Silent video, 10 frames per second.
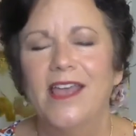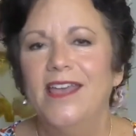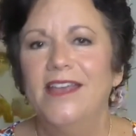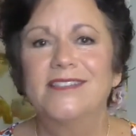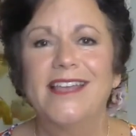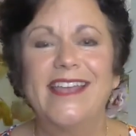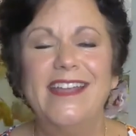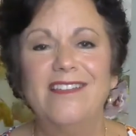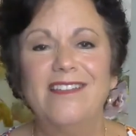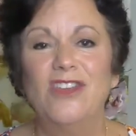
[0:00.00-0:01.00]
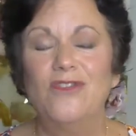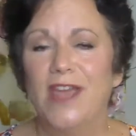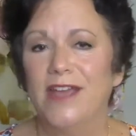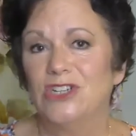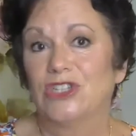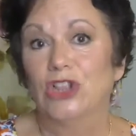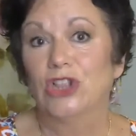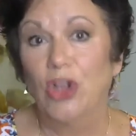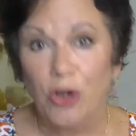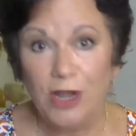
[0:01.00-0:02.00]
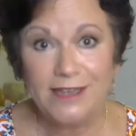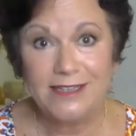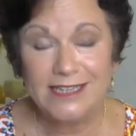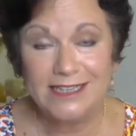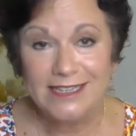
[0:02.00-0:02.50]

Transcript: It's like anything, you can't just learn it